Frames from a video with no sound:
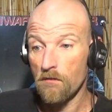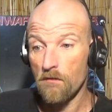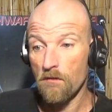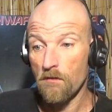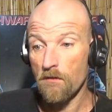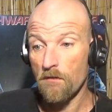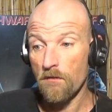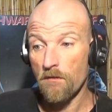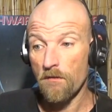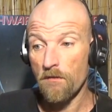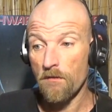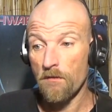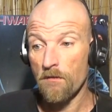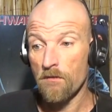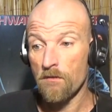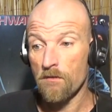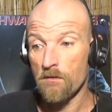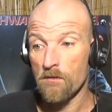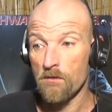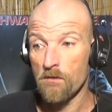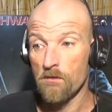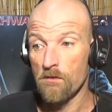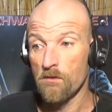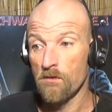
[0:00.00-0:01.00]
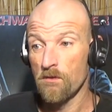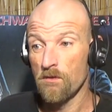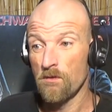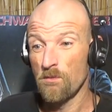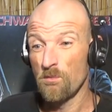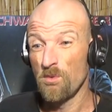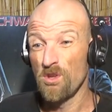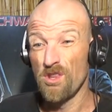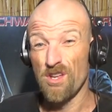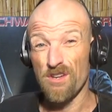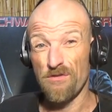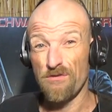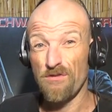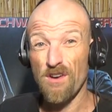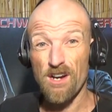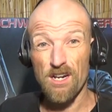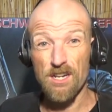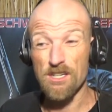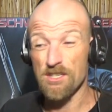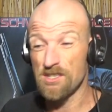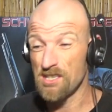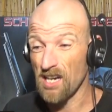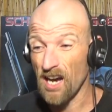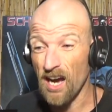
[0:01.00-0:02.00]
under a full moon. With a
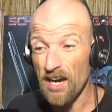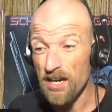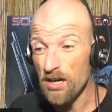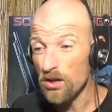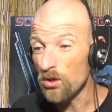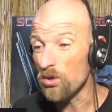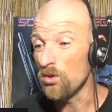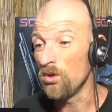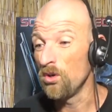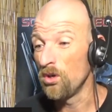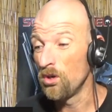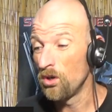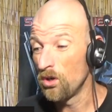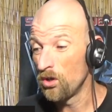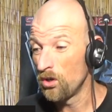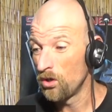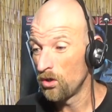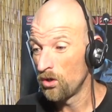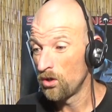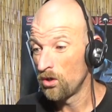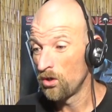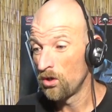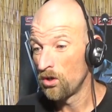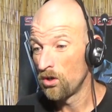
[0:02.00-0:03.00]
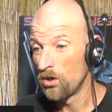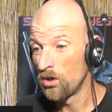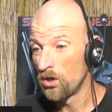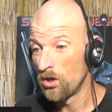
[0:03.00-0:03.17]
fucking Dad let them out of the